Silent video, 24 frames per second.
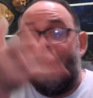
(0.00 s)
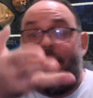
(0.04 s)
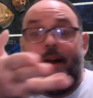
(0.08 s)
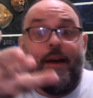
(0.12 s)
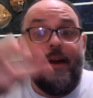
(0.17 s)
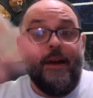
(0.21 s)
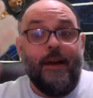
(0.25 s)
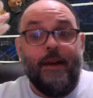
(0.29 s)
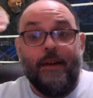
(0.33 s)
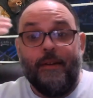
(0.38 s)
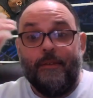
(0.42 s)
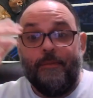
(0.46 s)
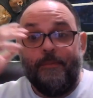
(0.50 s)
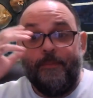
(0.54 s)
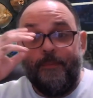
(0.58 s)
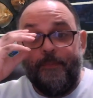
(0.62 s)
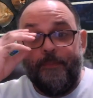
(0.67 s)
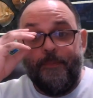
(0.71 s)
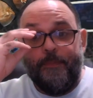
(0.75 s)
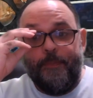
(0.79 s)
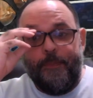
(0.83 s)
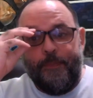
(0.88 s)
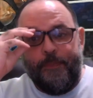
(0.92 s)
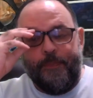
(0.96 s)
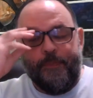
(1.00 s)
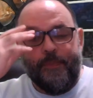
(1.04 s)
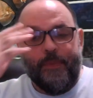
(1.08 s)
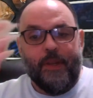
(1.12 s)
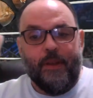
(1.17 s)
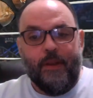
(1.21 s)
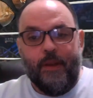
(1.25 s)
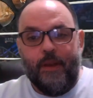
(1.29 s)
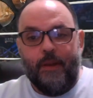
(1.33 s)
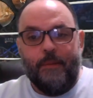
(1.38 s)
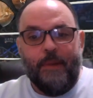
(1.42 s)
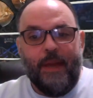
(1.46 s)
uh
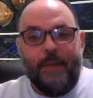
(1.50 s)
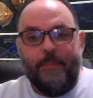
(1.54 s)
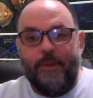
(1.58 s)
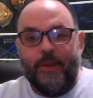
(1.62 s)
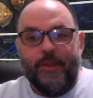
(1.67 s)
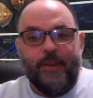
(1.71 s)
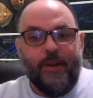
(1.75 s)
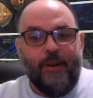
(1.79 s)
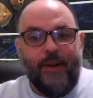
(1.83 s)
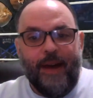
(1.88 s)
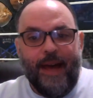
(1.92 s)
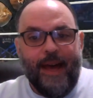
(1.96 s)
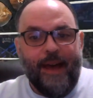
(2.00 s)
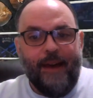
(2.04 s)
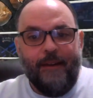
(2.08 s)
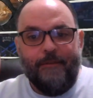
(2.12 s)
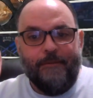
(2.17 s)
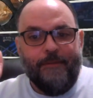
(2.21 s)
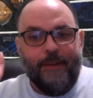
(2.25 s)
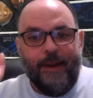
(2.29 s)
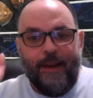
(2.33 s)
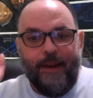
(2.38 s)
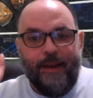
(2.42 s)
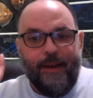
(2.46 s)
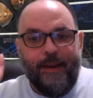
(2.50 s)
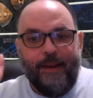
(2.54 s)
maybe they'll have